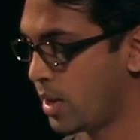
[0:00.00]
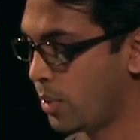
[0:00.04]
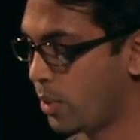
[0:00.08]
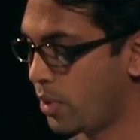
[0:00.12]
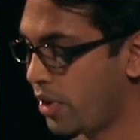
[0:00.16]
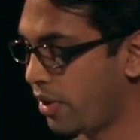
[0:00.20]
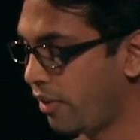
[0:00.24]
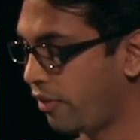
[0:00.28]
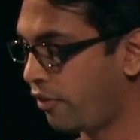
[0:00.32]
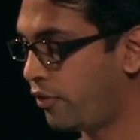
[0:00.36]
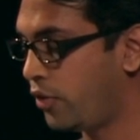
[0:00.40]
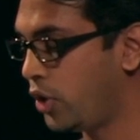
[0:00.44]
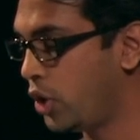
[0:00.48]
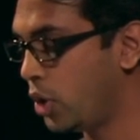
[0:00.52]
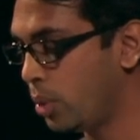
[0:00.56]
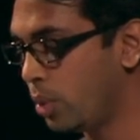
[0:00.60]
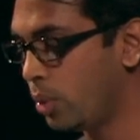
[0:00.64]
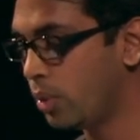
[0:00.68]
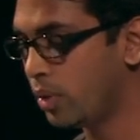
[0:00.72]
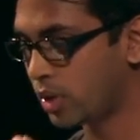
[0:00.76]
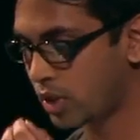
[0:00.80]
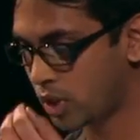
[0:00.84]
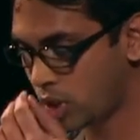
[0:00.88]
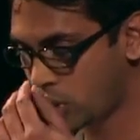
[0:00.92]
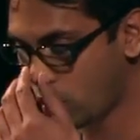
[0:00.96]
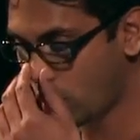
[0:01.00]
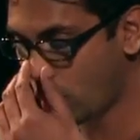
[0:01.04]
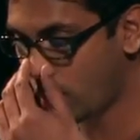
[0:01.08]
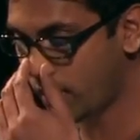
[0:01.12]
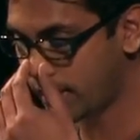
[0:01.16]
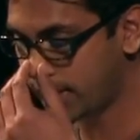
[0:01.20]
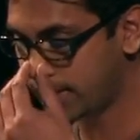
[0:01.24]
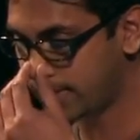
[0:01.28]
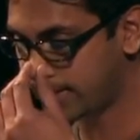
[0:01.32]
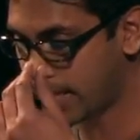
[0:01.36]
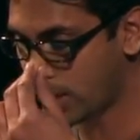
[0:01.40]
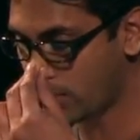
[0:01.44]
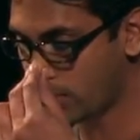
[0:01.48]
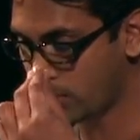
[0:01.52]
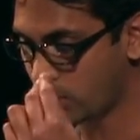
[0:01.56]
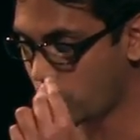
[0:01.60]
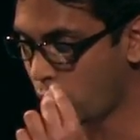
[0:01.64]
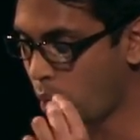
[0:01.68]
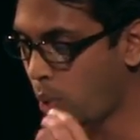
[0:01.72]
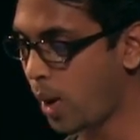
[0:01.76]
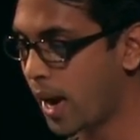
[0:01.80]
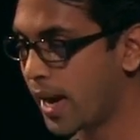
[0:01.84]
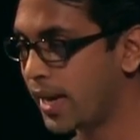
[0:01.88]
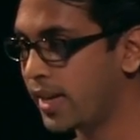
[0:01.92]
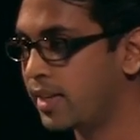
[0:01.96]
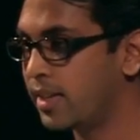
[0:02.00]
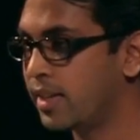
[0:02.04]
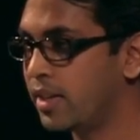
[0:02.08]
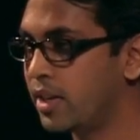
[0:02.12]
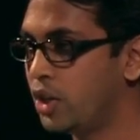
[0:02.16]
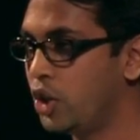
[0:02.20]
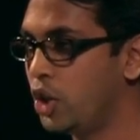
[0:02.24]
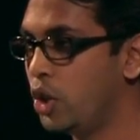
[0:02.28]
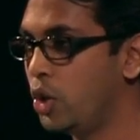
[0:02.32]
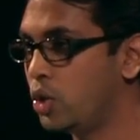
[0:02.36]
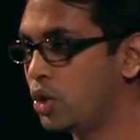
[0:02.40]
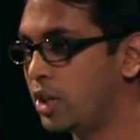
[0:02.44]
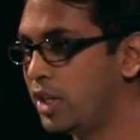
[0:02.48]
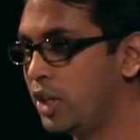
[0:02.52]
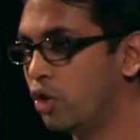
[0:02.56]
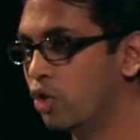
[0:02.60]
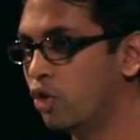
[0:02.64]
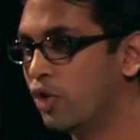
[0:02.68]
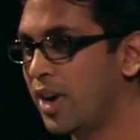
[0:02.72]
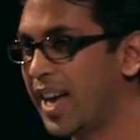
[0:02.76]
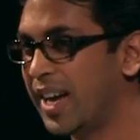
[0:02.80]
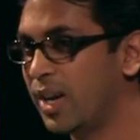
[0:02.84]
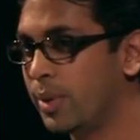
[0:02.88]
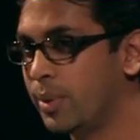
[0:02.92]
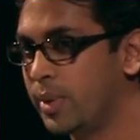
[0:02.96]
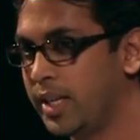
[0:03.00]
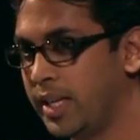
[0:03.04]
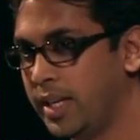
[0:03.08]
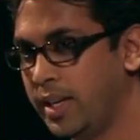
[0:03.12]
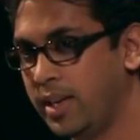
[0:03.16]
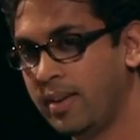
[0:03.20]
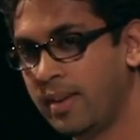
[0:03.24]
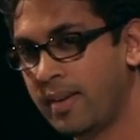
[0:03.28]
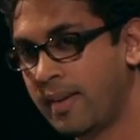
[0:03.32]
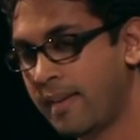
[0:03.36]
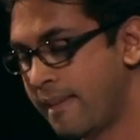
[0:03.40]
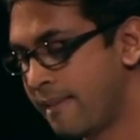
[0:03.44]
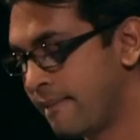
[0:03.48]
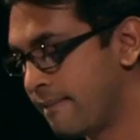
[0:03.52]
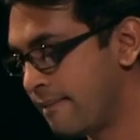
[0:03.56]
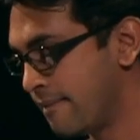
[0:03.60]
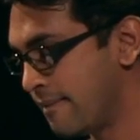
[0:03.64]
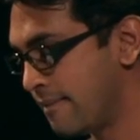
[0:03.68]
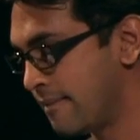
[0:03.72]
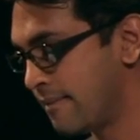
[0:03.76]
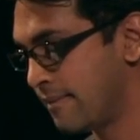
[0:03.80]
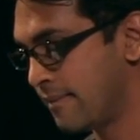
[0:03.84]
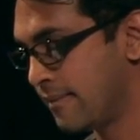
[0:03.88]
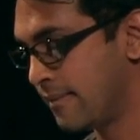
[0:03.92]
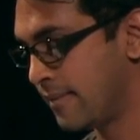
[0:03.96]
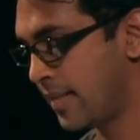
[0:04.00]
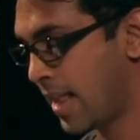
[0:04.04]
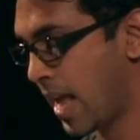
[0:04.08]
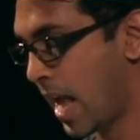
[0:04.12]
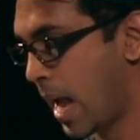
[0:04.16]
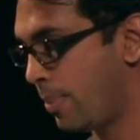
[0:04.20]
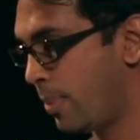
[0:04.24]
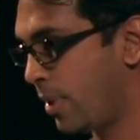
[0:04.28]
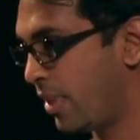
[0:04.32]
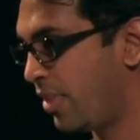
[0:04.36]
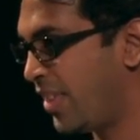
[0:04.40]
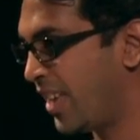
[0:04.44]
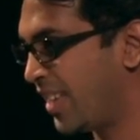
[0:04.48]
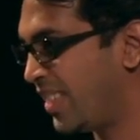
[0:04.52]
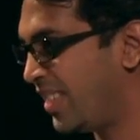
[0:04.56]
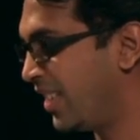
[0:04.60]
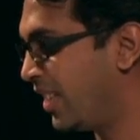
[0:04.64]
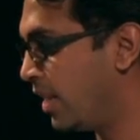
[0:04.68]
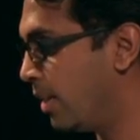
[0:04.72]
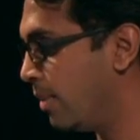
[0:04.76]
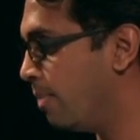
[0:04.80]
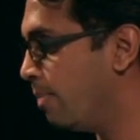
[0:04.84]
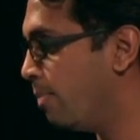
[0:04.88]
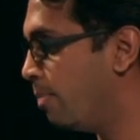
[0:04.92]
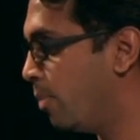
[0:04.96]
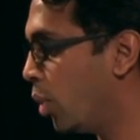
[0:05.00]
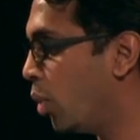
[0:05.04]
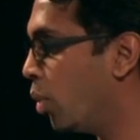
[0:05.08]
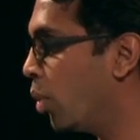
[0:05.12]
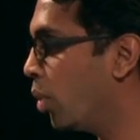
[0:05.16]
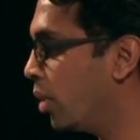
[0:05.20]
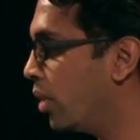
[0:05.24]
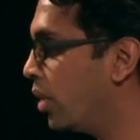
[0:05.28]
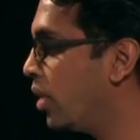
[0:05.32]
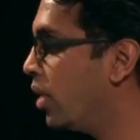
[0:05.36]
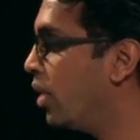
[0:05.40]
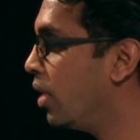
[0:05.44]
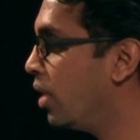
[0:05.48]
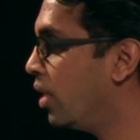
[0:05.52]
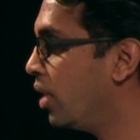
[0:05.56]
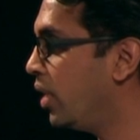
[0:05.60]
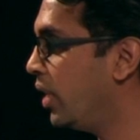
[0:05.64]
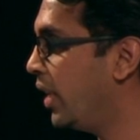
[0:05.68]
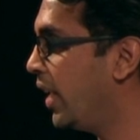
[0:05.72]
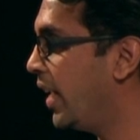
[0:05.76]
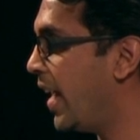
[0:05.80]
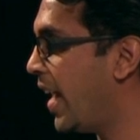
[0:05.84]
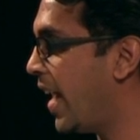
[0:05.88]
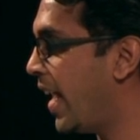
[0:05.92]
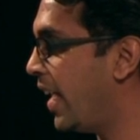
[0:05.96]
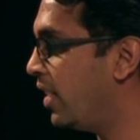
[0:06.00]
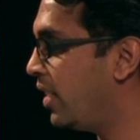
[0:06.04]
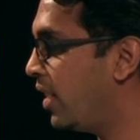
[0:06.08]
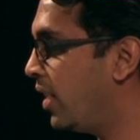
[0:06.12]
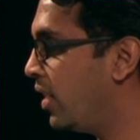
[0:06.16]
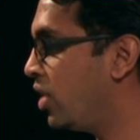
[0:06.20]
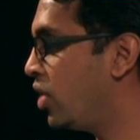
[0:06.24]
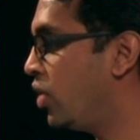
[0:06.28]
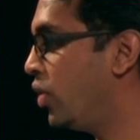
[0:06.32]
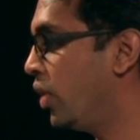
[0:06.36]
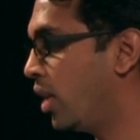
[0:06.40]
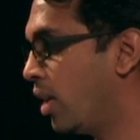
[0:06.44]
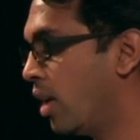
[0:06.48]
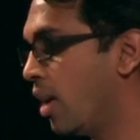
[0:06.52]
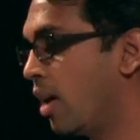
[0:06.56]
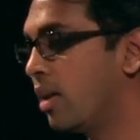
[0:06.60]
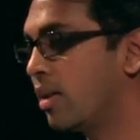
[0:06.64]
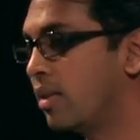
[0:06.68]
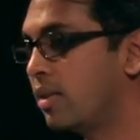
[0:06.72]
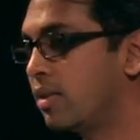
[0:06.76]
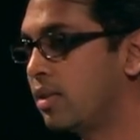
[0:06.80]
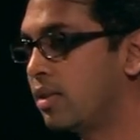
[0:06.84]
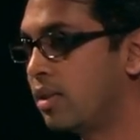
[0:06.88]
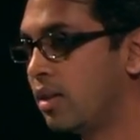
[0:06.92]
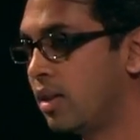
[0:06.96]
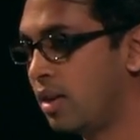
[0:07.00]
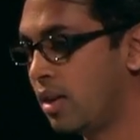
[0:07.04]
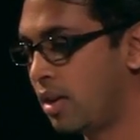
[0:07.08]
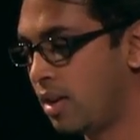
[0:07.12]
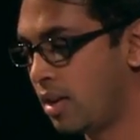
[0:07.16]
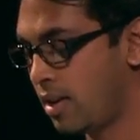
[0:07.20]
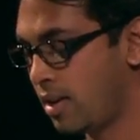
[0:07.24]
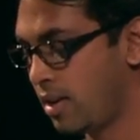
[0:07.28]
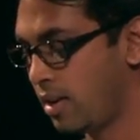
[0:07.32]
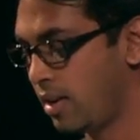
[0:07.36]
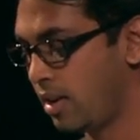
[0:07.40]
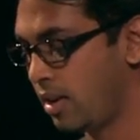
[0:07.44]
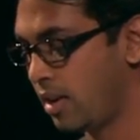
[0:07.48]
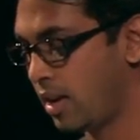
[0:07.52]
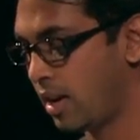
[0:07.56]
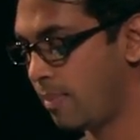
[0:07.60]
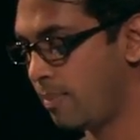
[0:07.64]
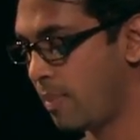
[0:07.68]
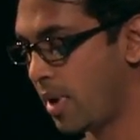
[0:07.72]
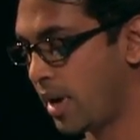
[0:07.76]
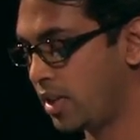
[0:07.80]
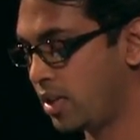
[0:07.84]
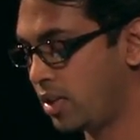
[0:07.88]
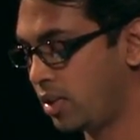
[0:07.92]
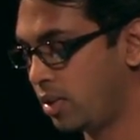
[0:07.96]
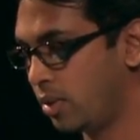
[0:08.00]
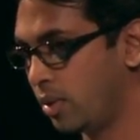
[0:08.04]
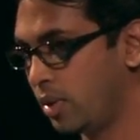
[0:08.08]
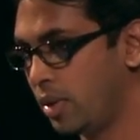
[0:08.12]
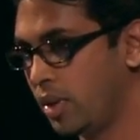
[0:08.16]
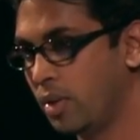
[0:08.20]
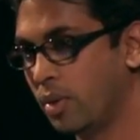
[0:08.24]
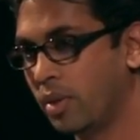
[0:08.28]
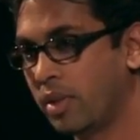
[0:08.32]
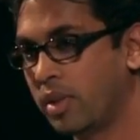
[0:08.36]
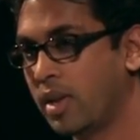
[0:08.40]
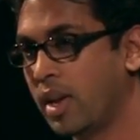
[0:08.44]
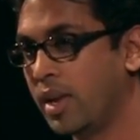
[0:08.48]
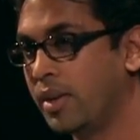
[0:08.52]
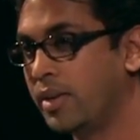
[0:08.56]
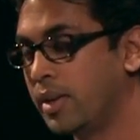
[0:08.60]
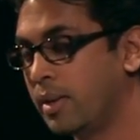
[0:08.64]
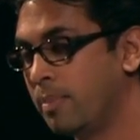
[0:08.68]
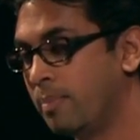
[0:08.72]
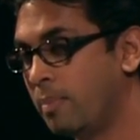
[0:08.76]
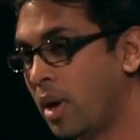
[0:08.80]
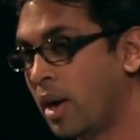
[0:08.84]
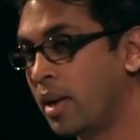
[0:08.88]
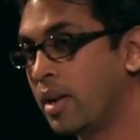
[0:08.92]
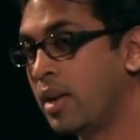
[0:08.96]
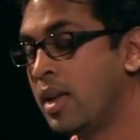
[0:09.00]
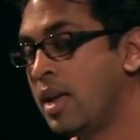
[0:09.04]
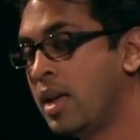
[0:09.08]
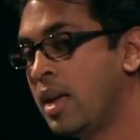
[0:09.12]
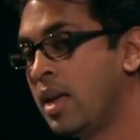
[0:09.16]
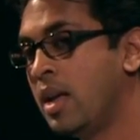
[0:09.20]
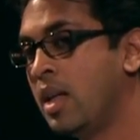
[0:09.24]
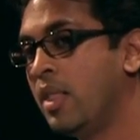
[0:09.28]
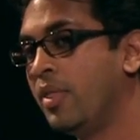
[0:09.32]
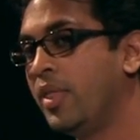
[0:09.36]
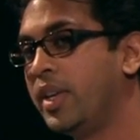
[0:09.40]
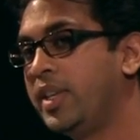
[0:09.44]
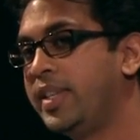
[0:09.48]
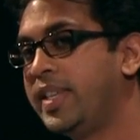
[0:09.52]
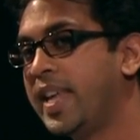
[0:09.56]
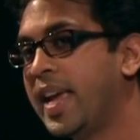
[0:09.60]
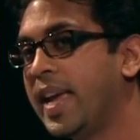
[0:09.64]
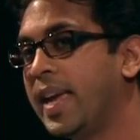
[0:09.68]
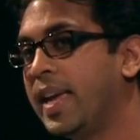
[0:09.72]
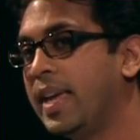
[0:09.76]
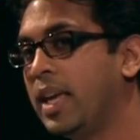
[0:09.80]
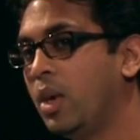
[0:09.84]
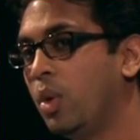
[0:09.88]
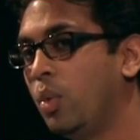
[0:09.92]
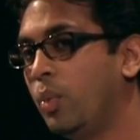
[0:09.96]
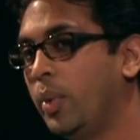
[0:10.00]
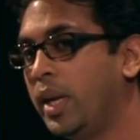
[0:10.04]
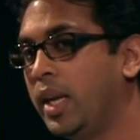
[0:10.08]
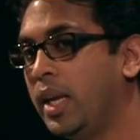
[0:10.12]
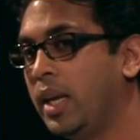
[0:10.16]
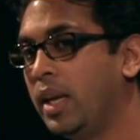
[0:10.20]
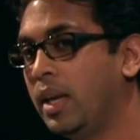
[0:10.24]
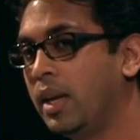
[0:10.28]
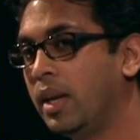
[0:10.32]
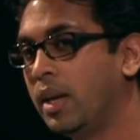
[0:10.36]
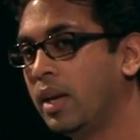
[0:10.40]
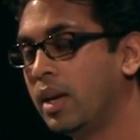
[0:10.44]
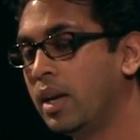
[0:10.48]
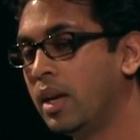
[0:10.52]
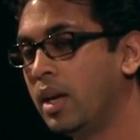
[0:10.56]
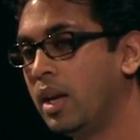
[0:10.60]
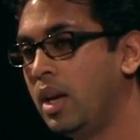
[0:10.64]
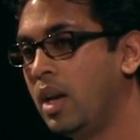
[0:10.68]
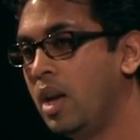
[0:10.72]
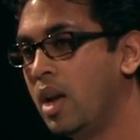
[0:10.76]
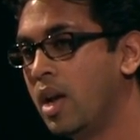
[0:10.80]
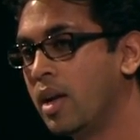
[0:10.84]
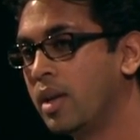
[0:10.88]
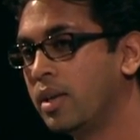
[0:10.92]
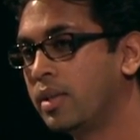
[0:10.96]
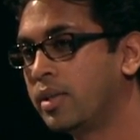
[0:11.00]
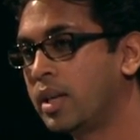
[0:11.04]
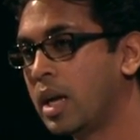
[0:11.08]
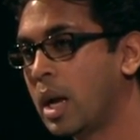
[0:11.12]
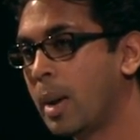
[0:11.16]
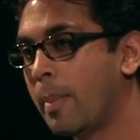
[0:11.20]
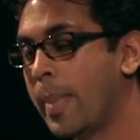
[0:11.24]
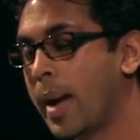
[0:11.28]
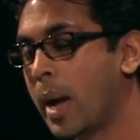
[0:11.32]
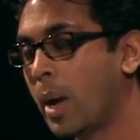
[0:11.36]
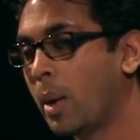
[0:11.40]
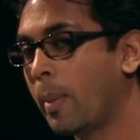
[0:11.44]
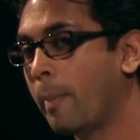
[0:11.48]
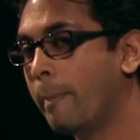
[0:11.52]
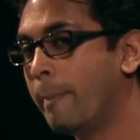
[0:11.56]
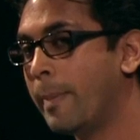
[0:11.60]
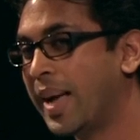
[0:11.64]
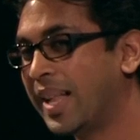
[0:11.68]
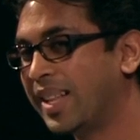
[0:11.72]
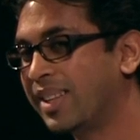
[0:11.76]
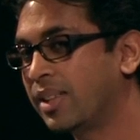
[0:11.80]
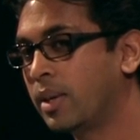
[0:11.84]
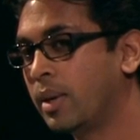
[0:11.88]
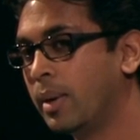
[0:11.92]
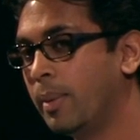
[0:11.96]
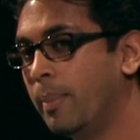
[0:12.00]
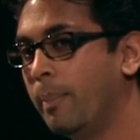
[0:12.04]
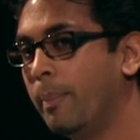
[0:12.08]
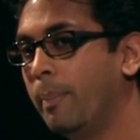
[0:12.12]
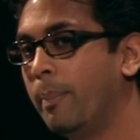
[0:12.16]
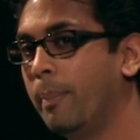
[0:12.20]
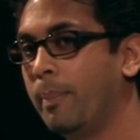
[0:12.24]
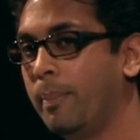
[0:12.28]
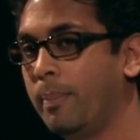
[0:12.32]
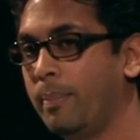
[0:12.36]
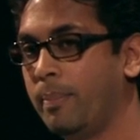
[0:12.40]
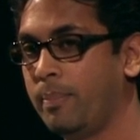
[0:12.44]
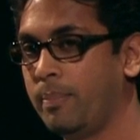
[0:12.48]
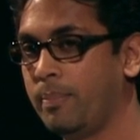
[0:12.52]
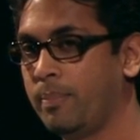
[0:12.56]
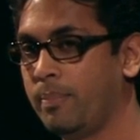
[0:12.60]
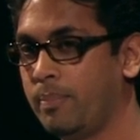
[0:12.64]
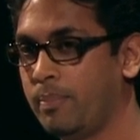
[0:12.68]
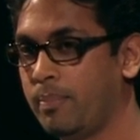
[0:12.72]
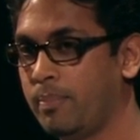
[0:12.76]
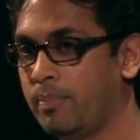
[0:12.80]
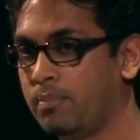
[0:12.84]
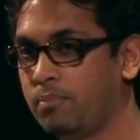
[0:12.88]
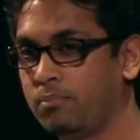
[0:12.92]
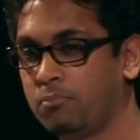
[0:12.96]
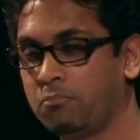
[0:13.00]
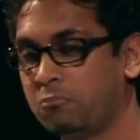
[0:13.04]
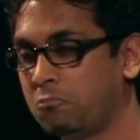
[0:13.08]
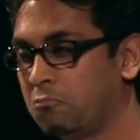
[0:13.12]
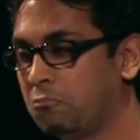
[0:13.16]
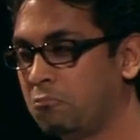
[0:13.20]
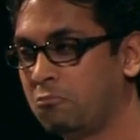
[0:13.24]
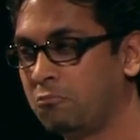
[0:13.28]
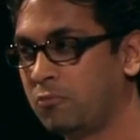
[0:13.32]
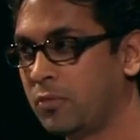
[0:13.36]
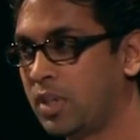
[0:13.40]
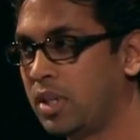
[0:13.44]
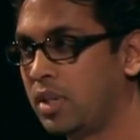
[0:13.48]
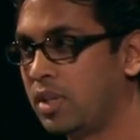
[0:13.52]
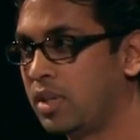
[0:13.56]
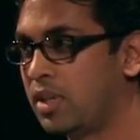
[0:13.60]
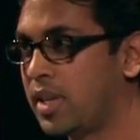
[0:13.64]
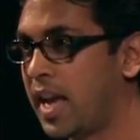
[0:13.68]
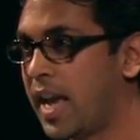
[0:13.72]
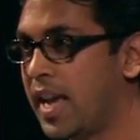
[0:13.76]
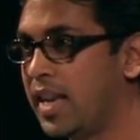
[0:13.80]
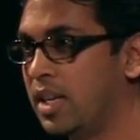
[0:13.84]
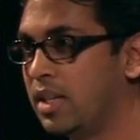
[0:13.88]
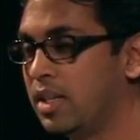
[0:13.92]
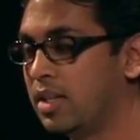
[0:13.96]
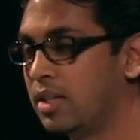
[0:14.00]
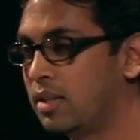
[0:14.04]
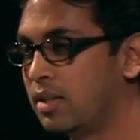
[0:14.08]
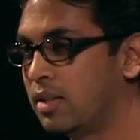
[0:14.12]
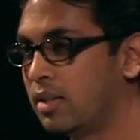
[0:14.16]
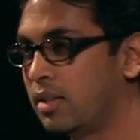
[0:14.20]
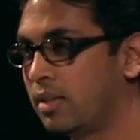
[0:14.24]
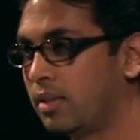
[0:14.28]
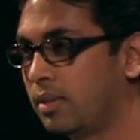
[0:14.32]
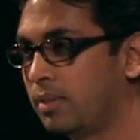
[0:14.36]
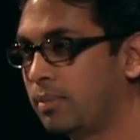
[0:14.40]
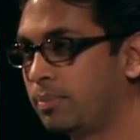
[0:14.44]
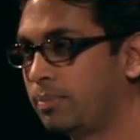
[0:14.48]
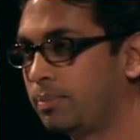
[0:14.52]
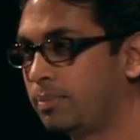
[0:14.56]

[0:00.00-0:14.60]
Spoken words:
Now, were there a few stories that would quieten a usually rowdy, apathetic, and bored Year 8 history class at my school in North London? But the day we learnt about Malcolm, silence.